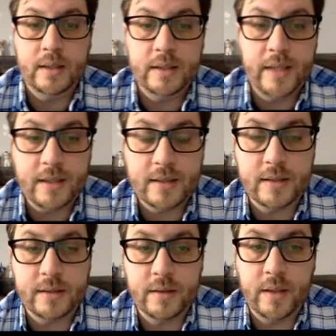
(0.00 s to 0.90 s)

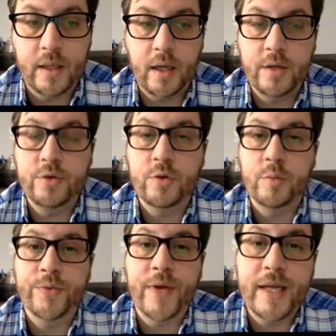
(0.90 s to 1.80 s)
Next, you should
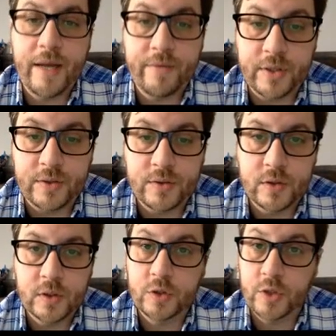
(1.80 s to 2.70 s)
provide
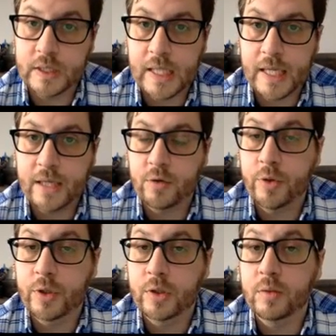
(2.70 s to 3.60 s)
evidence. Just like
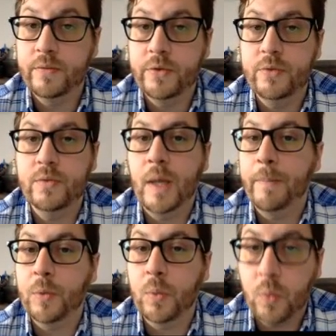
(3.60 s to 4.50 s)
critical review
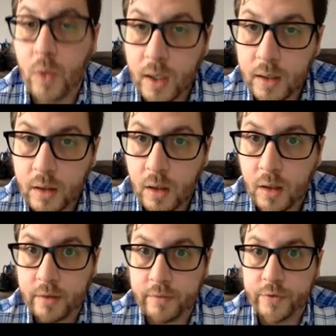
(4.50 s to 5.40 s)
number 1
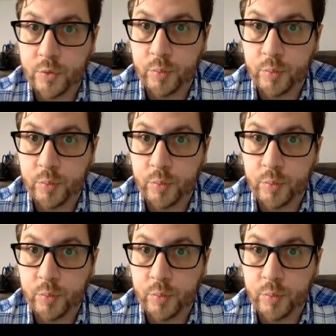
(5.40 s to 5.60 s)
on the film